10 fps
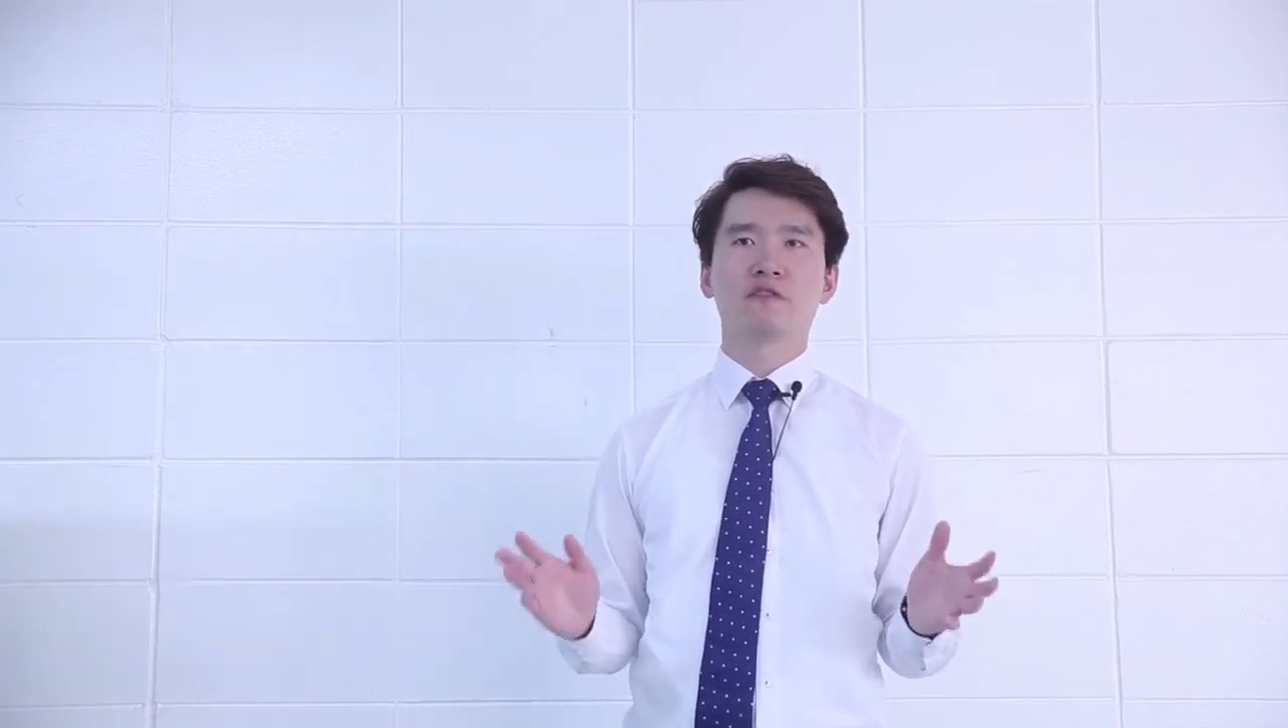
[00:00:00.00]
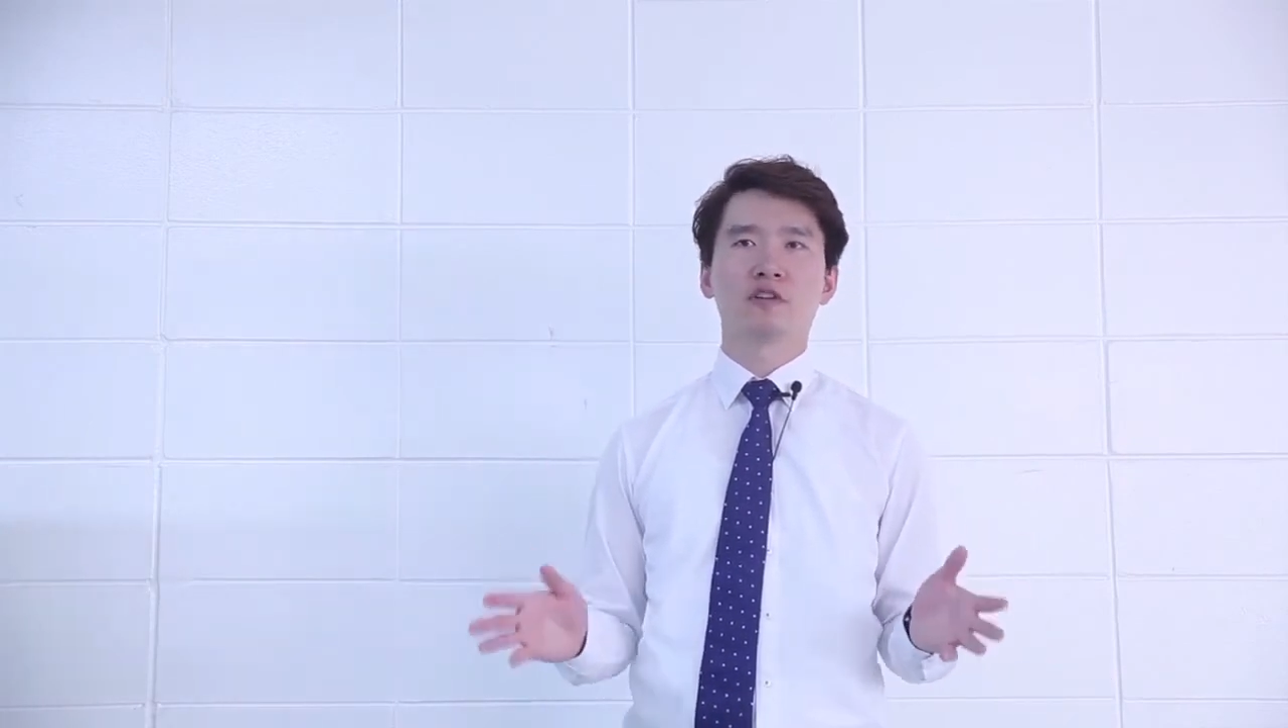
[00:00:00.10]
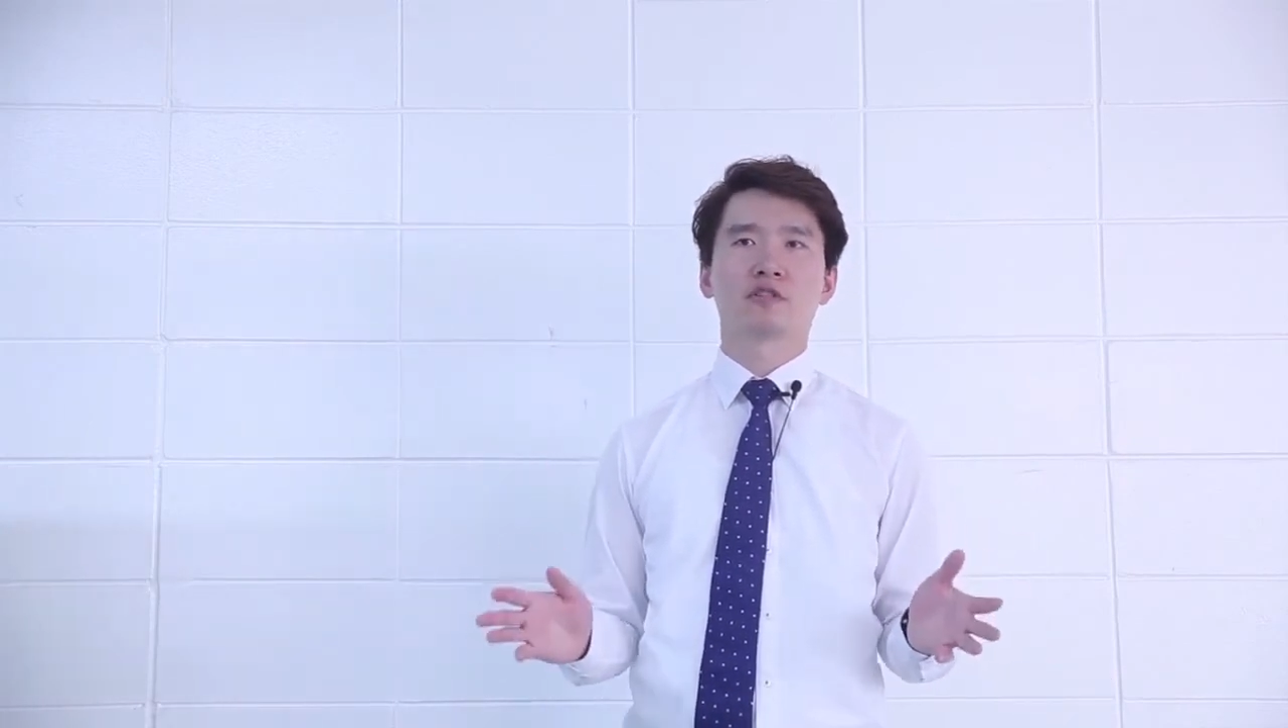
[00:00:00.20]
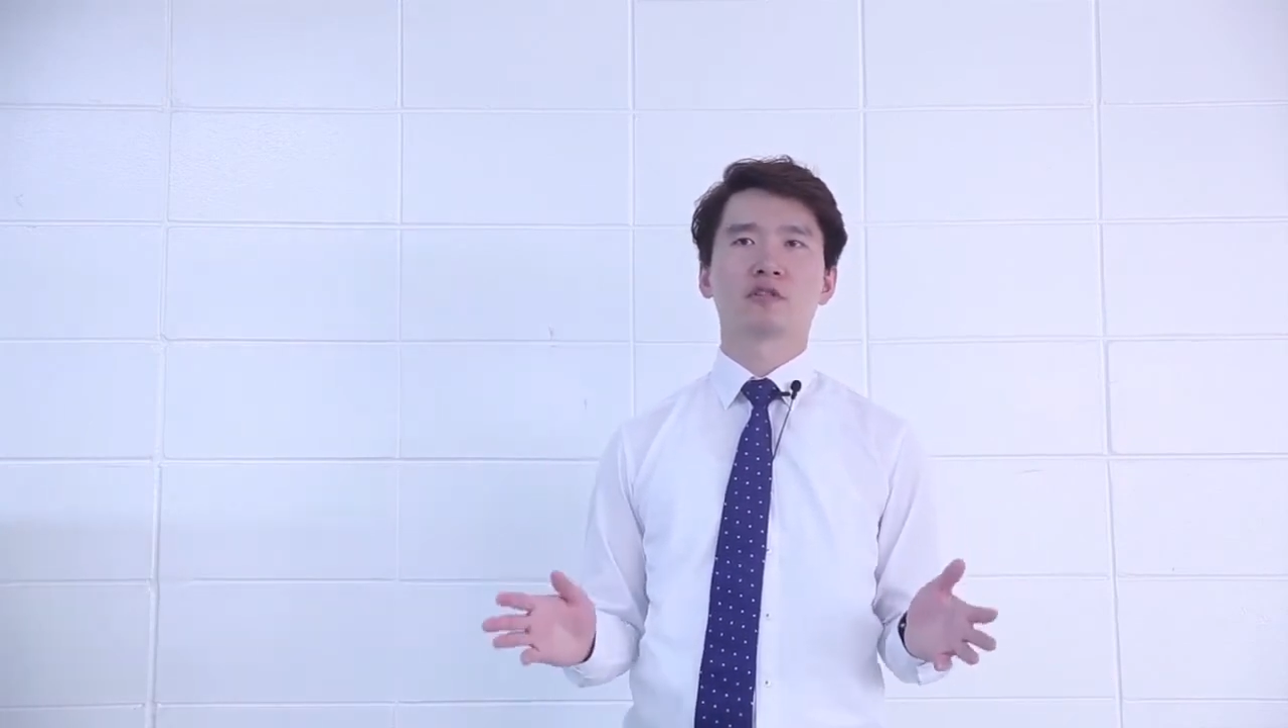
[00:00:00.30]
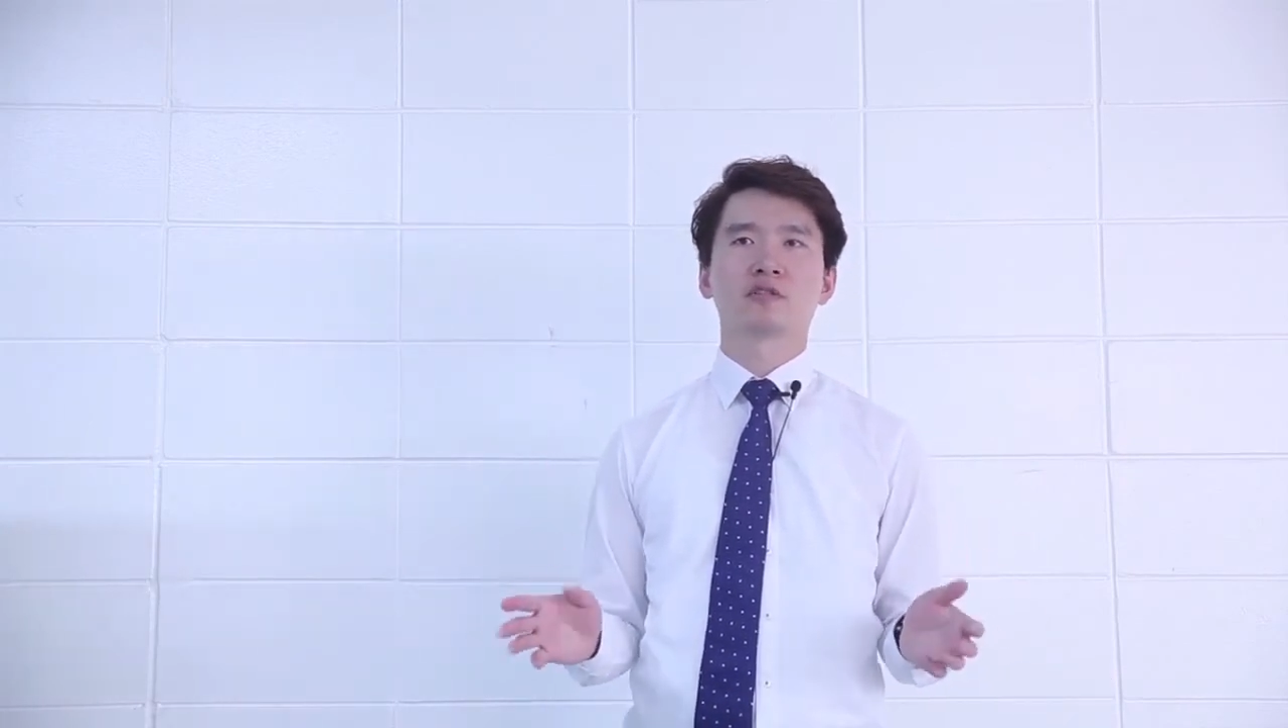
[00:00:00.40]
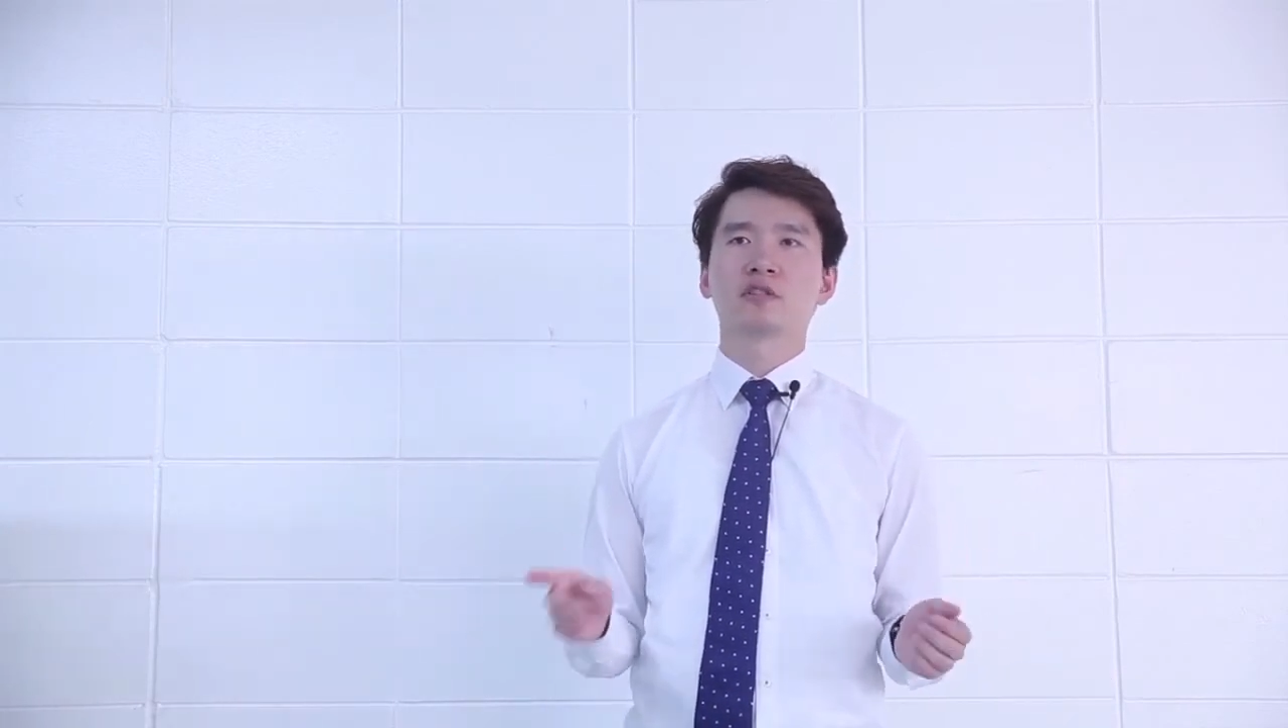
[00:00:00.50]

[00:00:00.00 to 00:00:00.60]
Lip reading: features